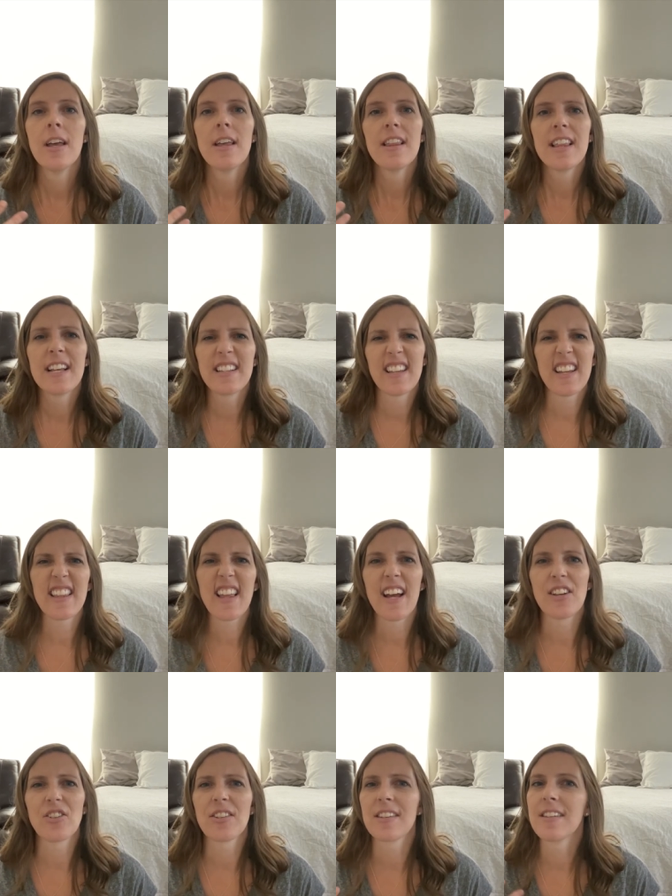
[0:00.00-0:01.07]
Things like
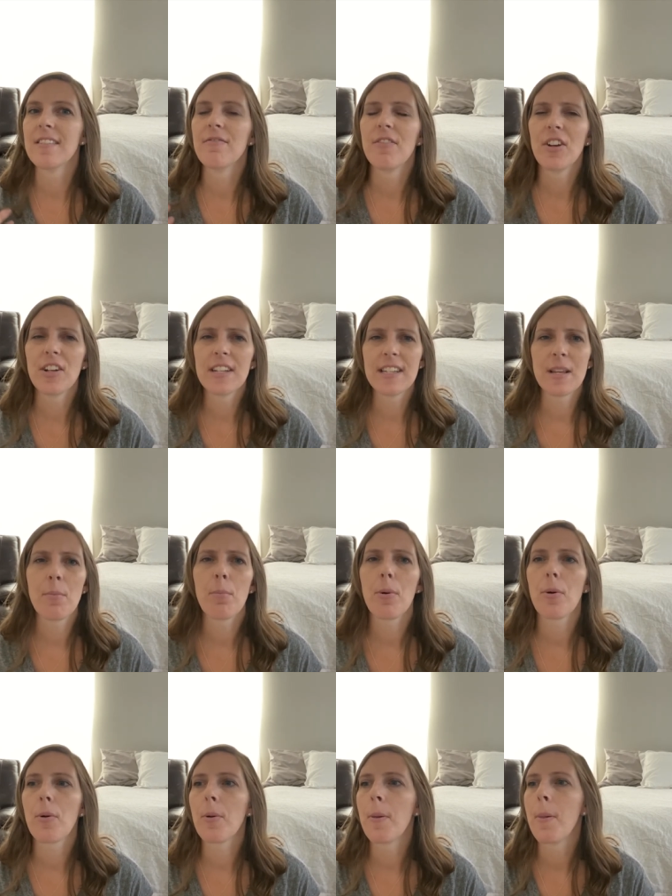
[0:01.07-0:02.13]
that, just very
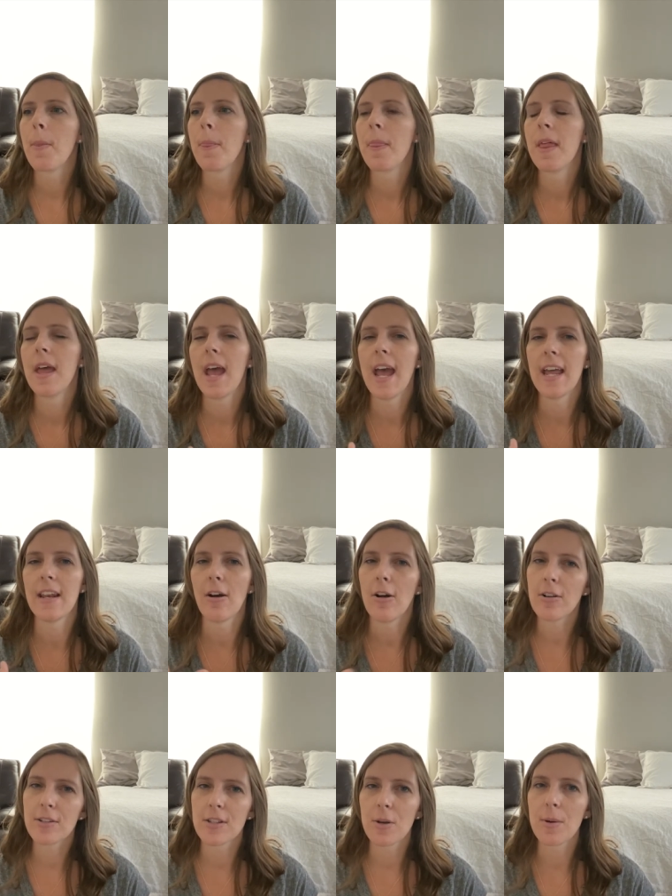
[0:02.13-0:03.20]
simple And
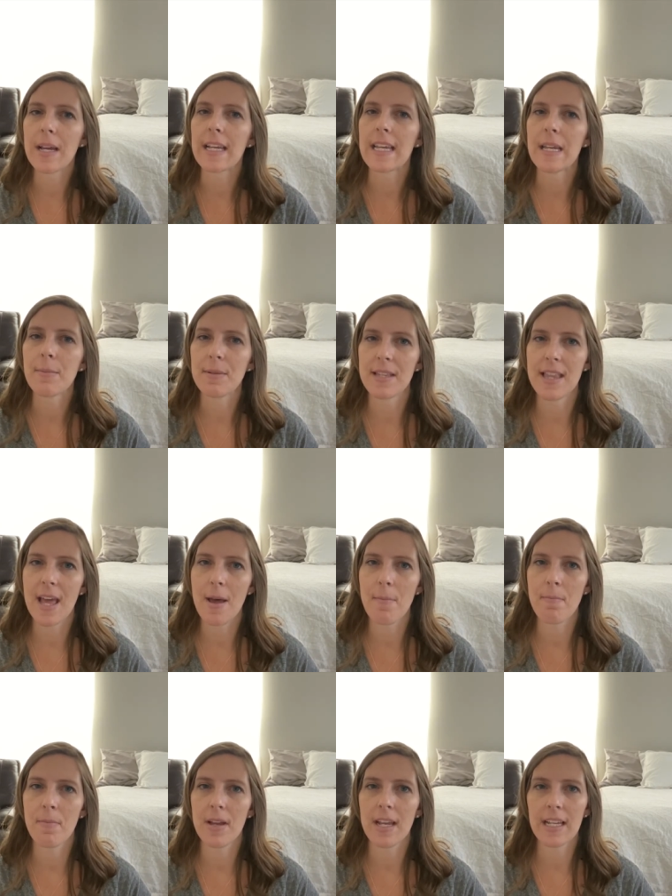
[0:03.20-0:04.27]
also it keeps
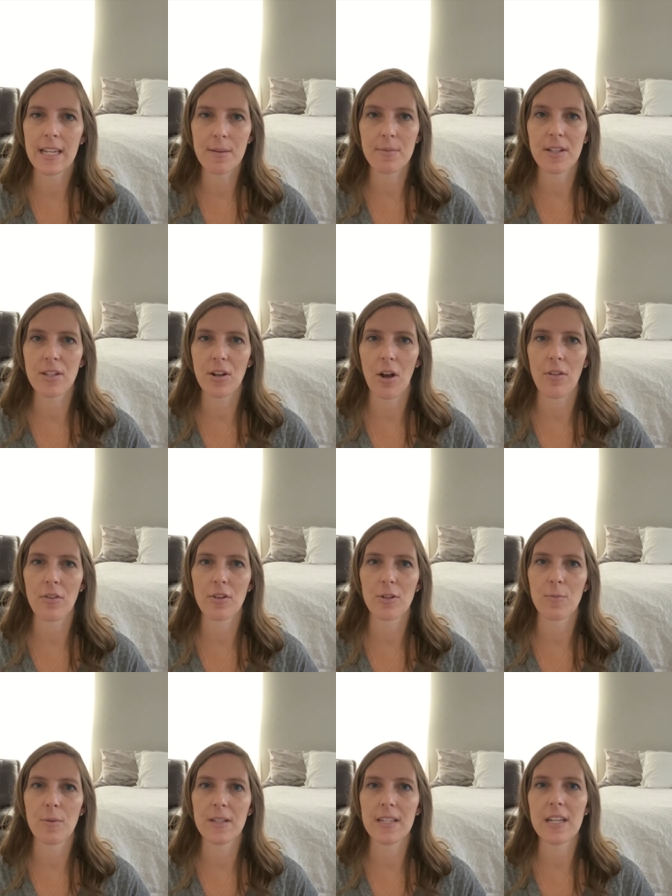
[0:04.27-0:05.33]
the toddlers
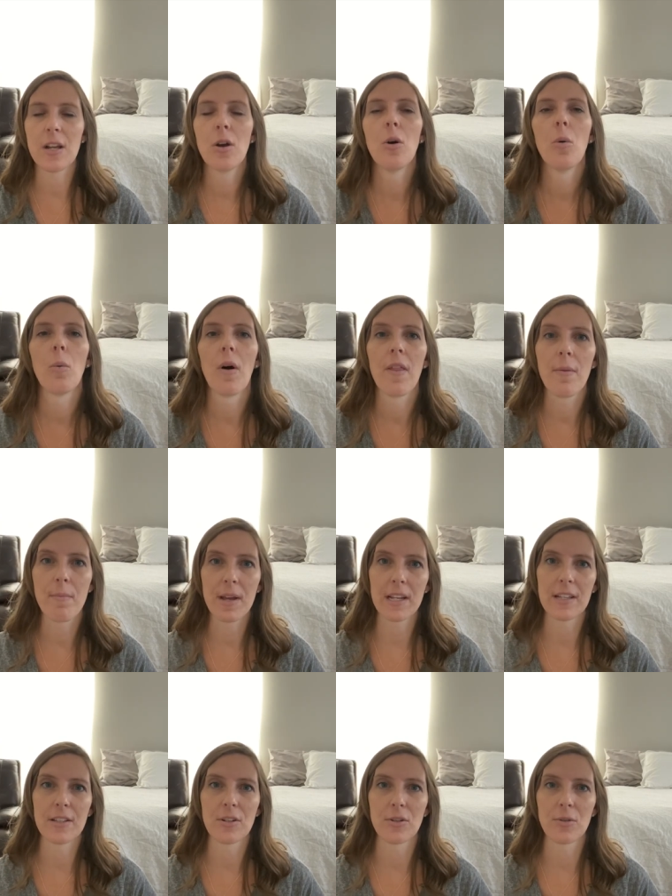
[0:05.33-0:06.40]
busy while the big
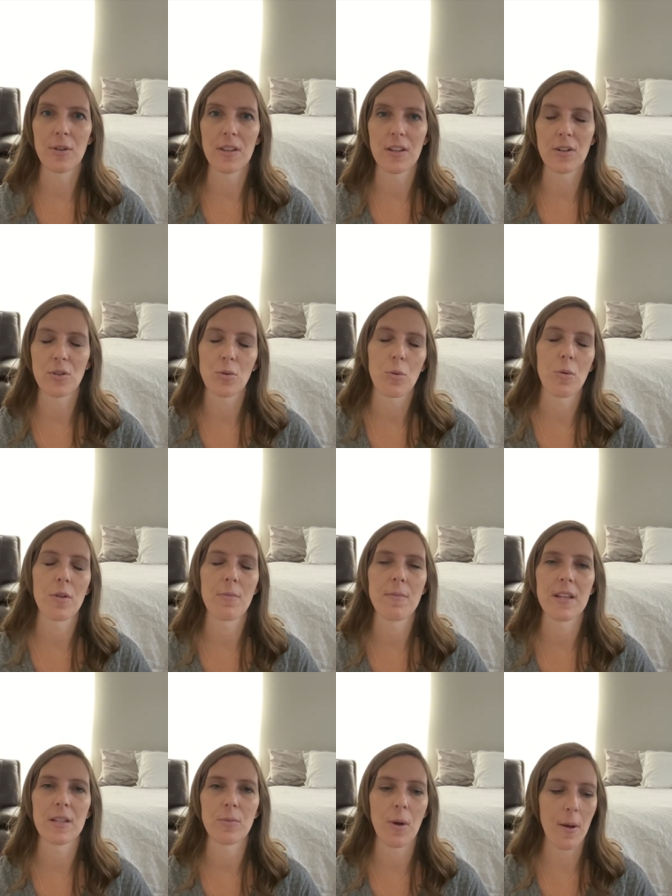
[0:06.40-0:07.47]
kids are doing their school with me
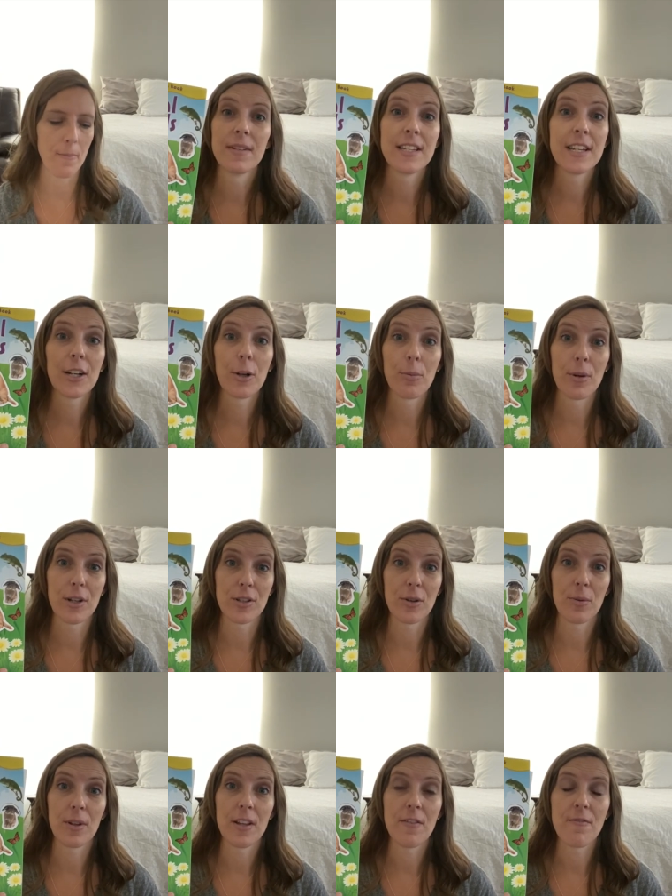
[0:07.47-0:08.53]
as well. Sticker books are
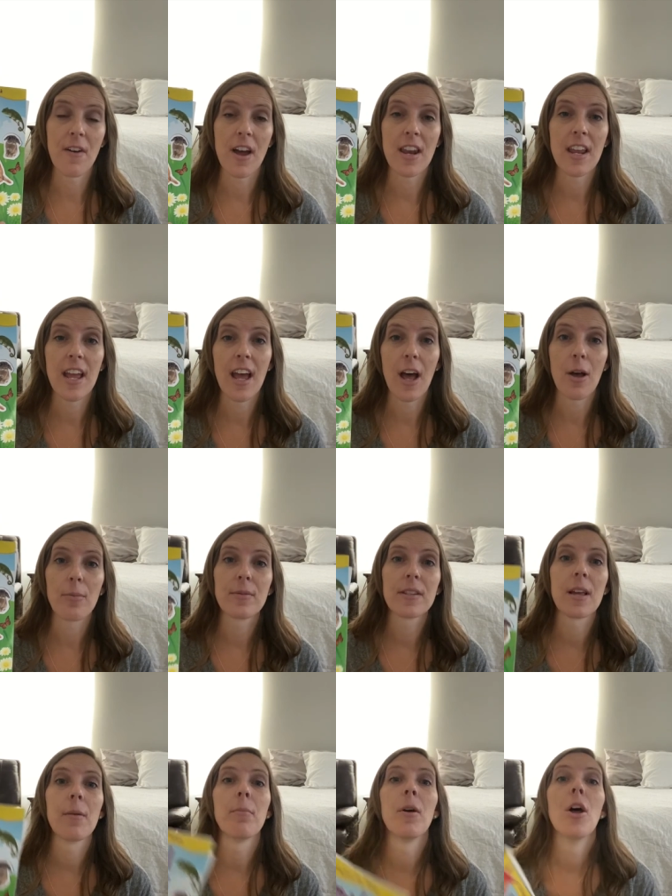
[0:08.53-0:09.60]
really fun. It helps
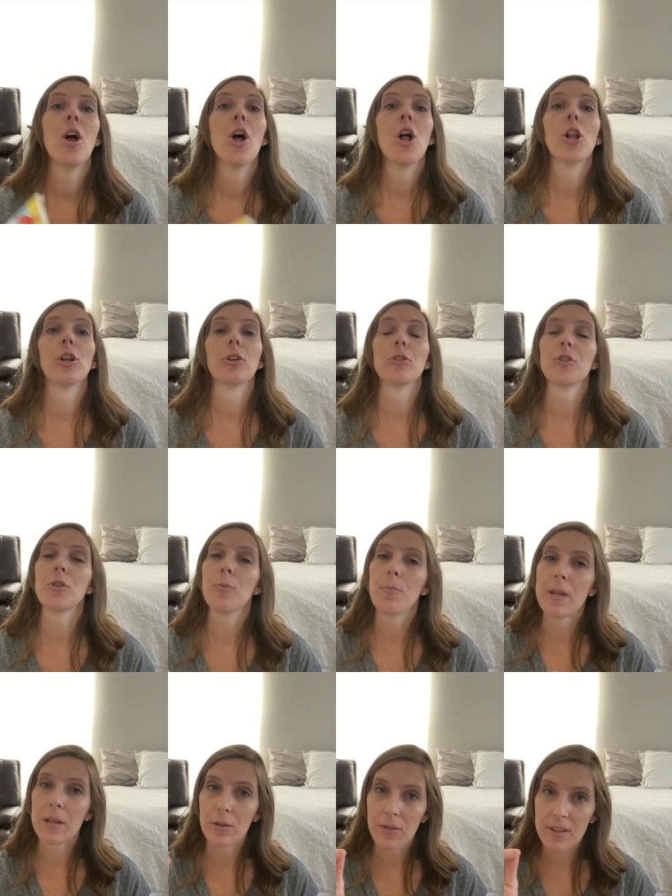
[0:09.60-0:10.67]
them learn to
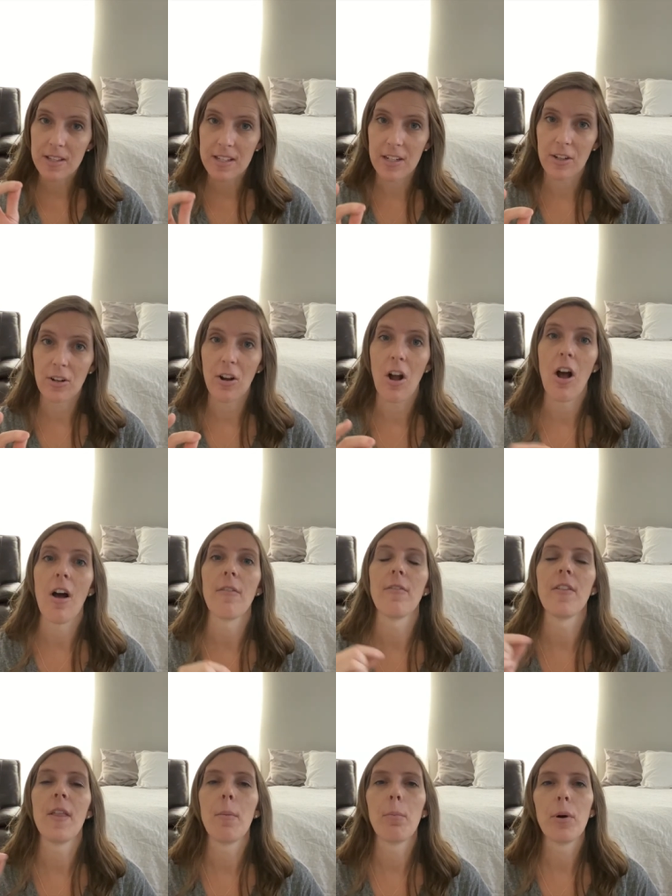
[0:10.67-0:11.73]
peel the sticker off
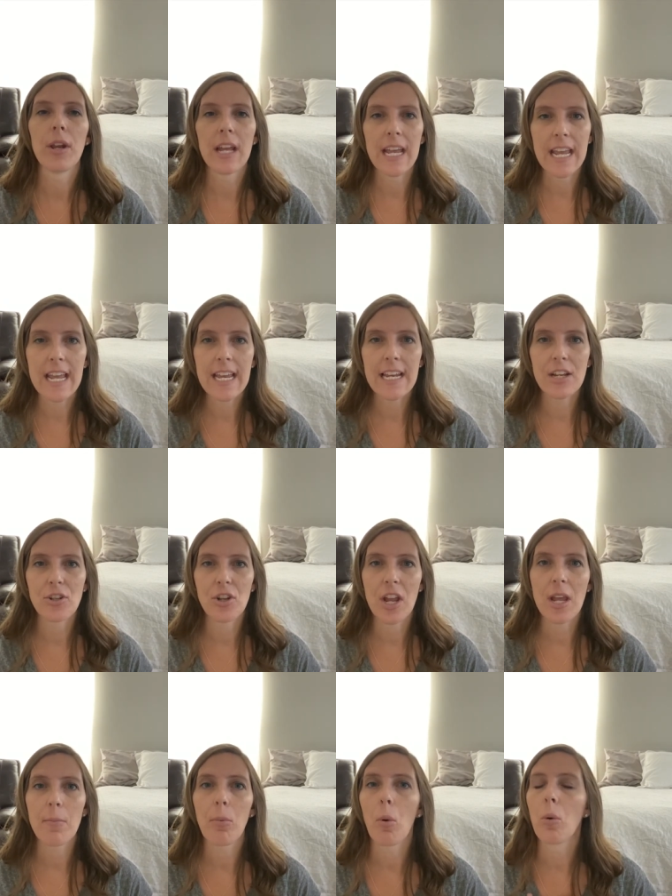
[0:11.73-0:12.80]
and then put it in a
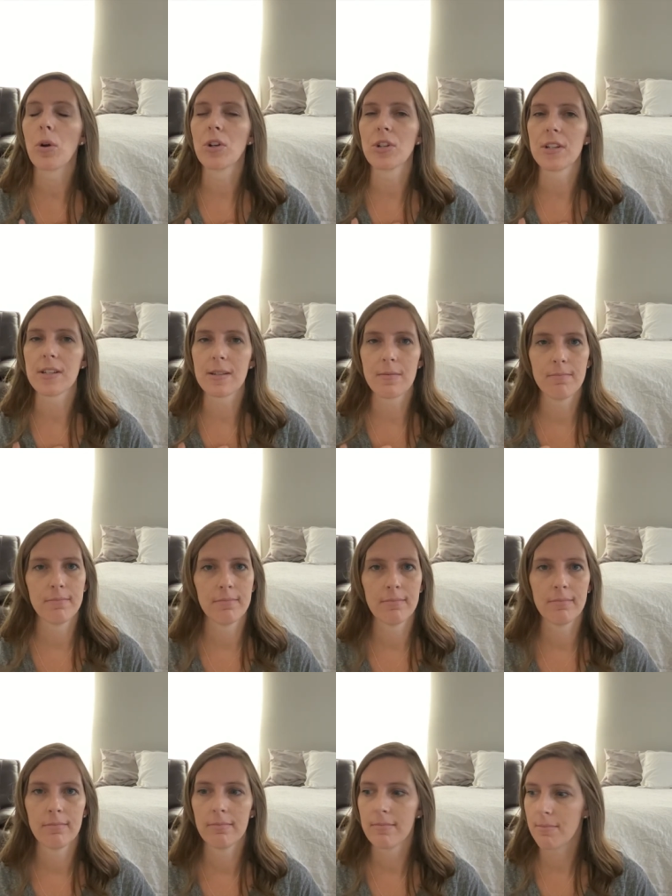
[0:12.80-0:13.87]
shape, or just
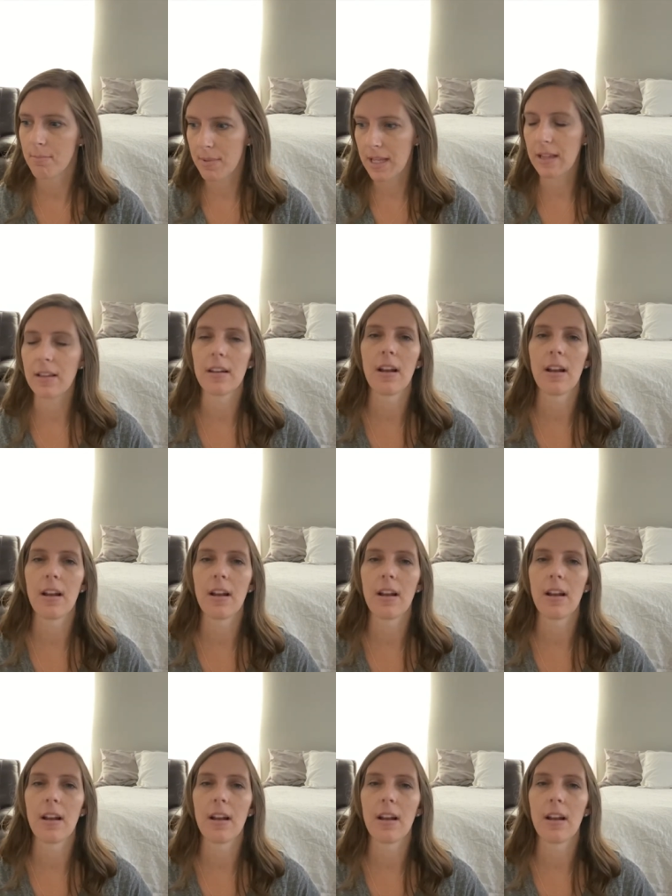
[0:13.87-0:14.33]
peel it